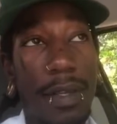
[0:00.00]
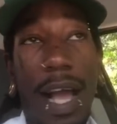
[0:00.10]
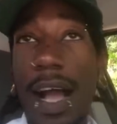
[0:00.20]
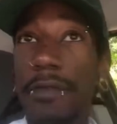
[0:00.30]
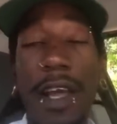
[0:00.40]

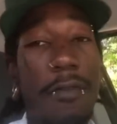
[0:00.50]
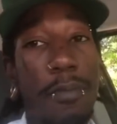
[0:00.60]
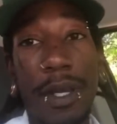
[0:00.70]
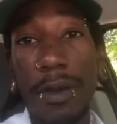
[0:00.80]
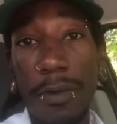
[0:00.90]
I've never
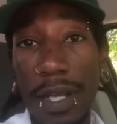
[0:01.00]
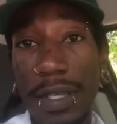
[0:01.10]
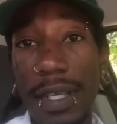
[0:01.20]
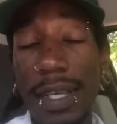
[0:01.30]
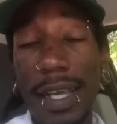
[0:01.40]
been
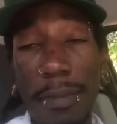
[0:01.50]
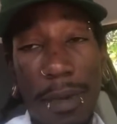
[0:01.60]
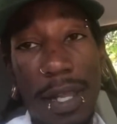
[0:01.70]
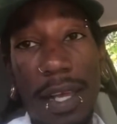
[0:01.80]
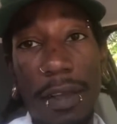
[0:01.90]
arrested in
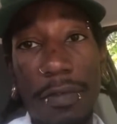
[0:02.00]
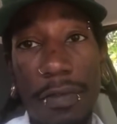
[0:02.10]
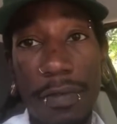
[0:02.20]
my life.